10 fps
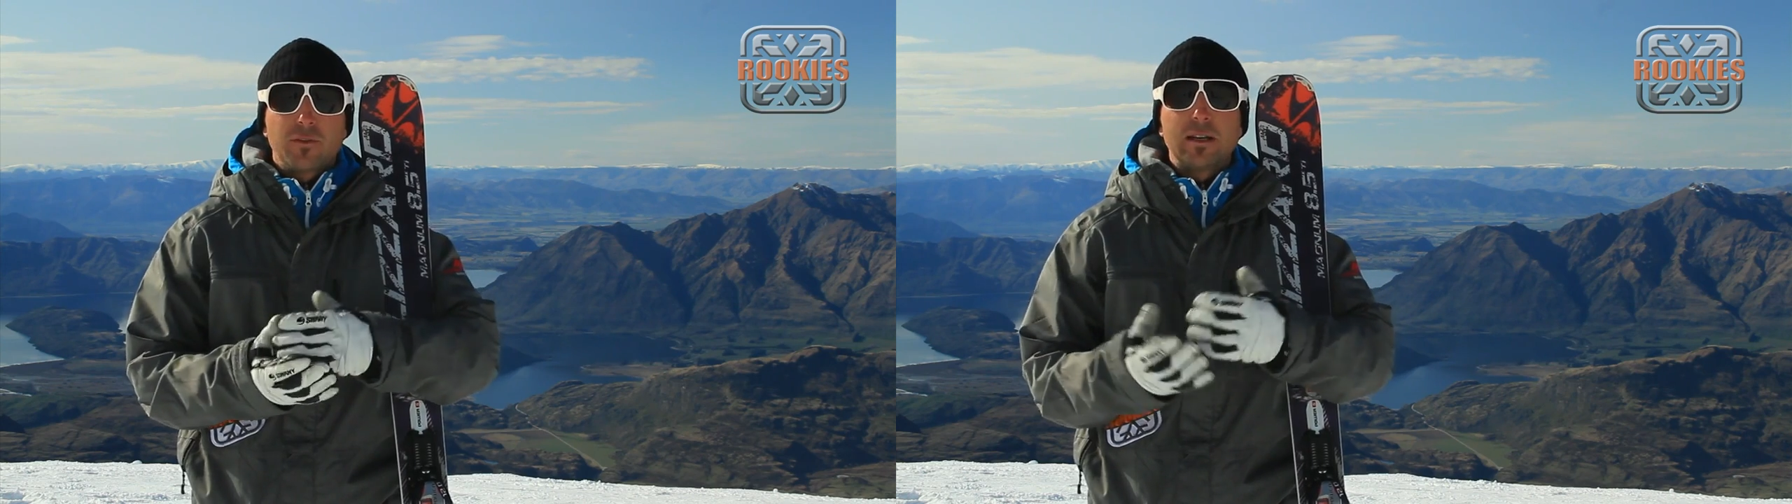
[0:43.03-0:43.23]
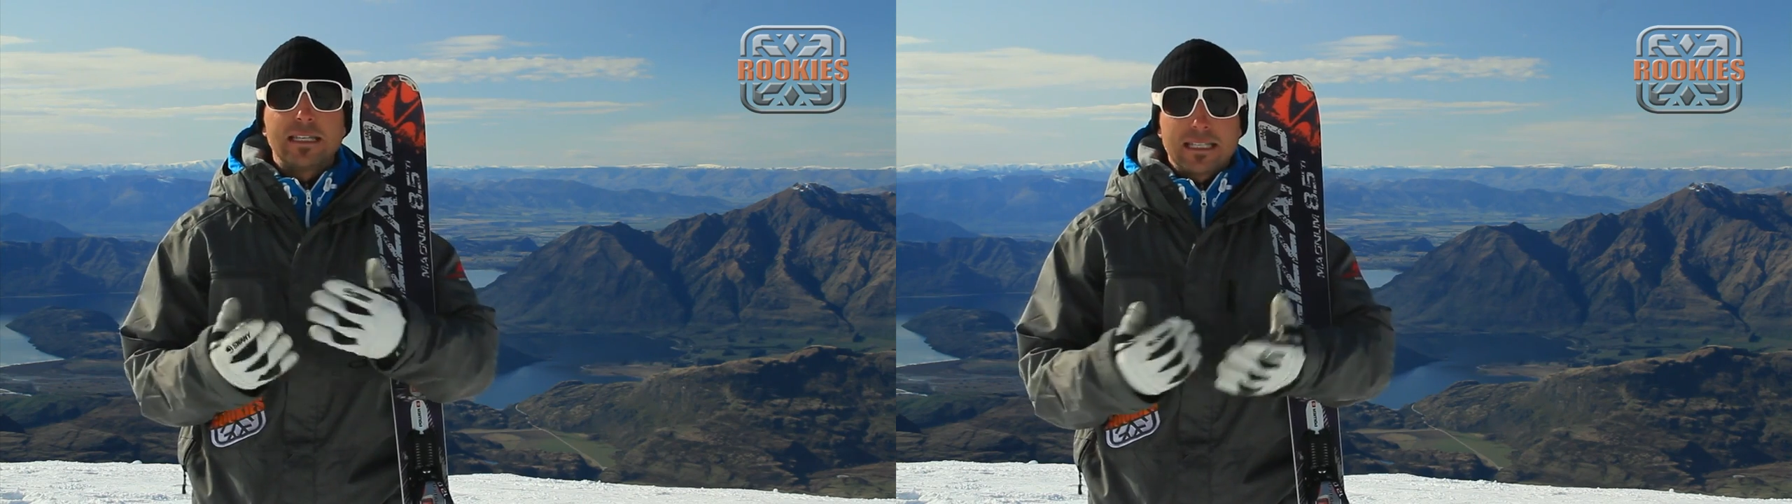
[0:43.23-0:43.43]

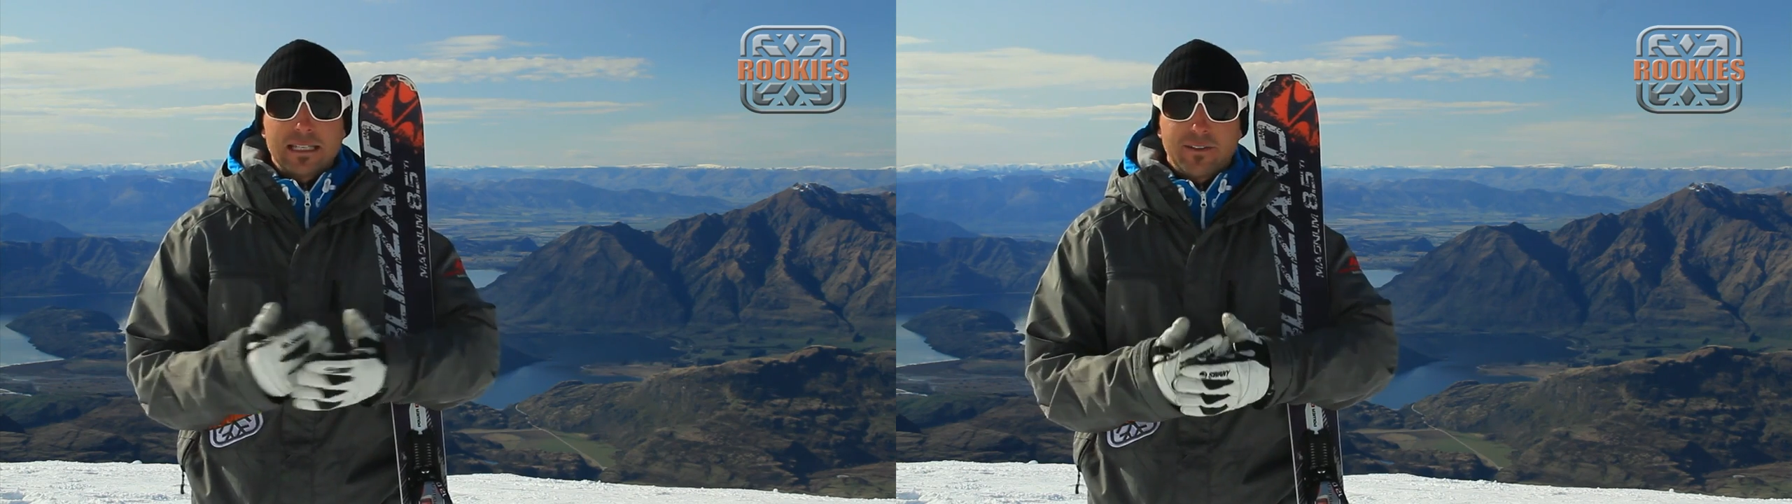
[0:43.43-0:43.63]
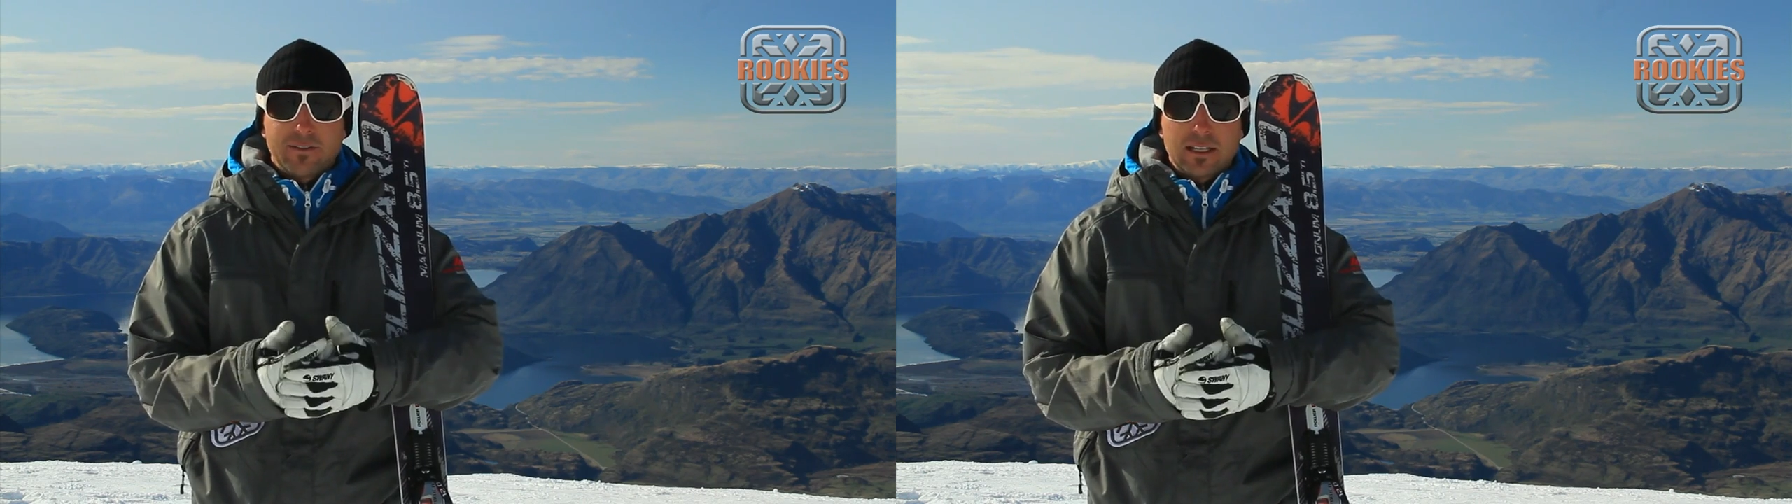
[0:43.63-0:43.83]
if we didn't
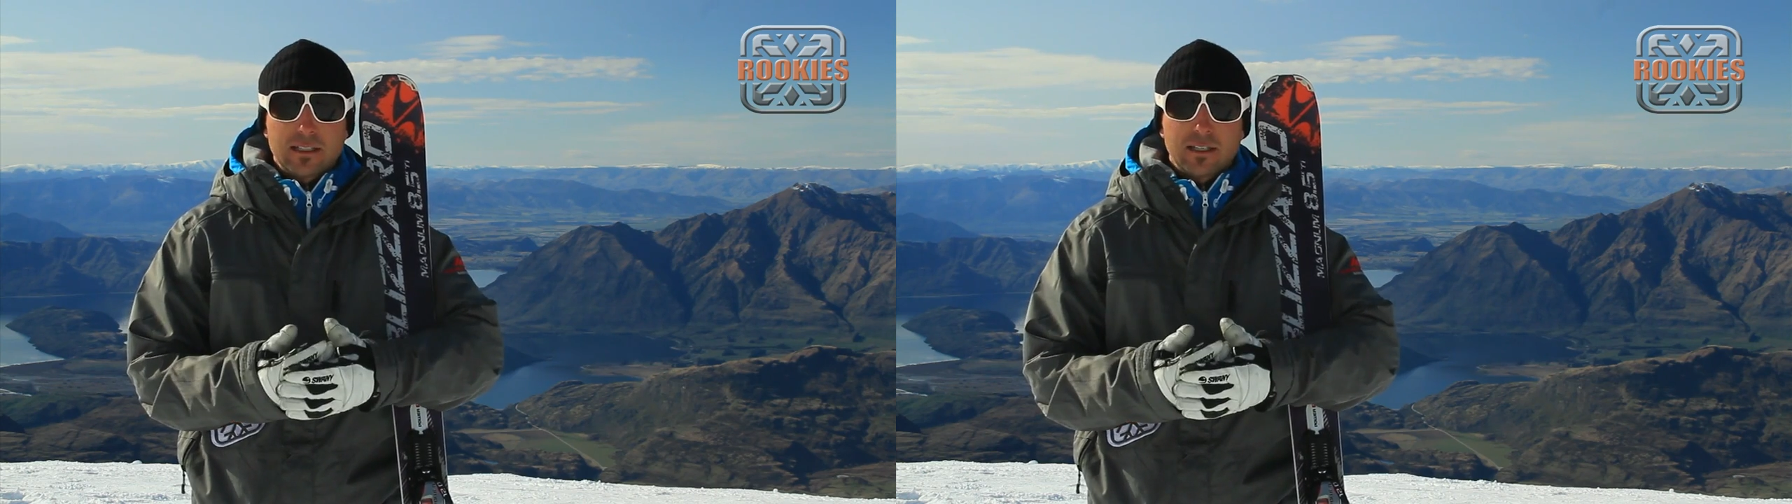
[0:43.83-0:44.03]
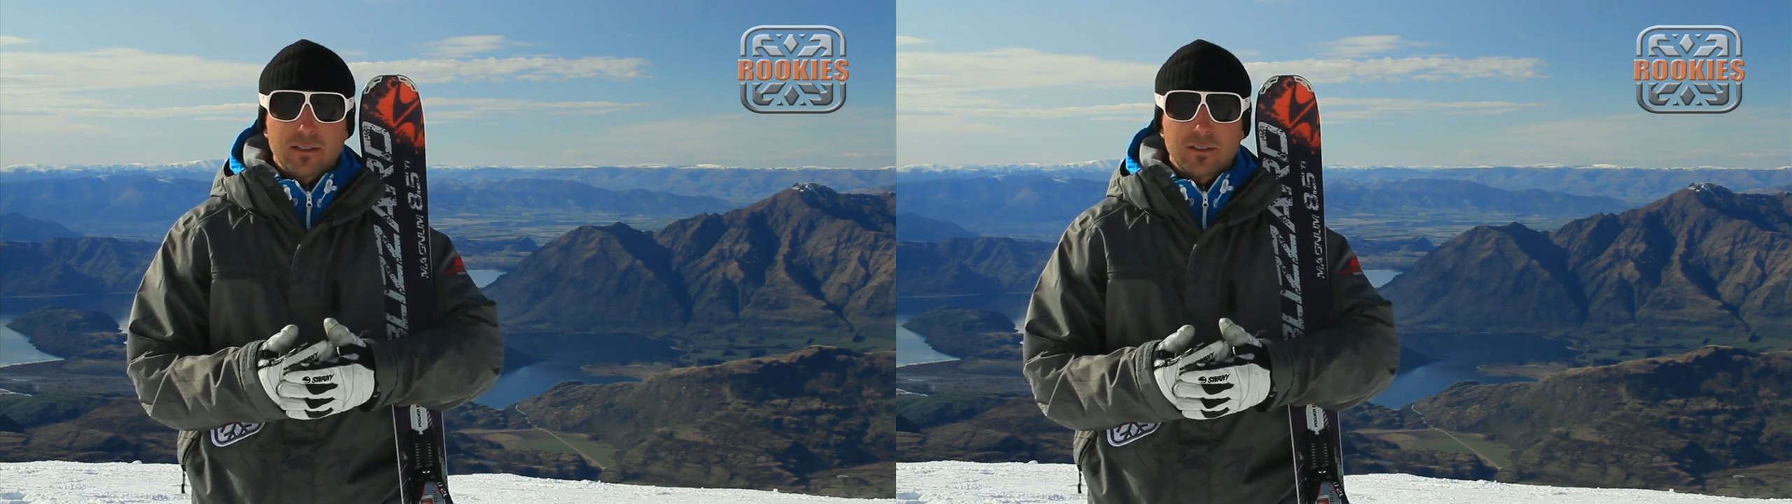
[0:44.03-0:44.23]
have these
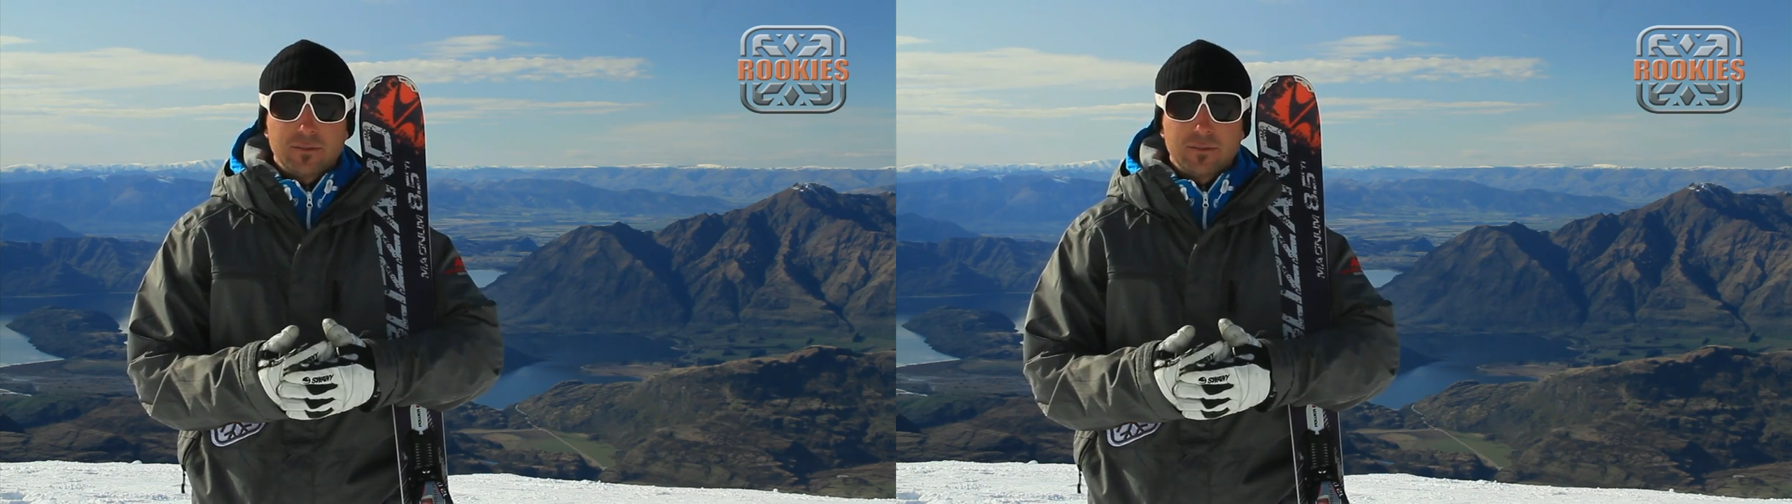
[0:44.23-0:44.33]
skills.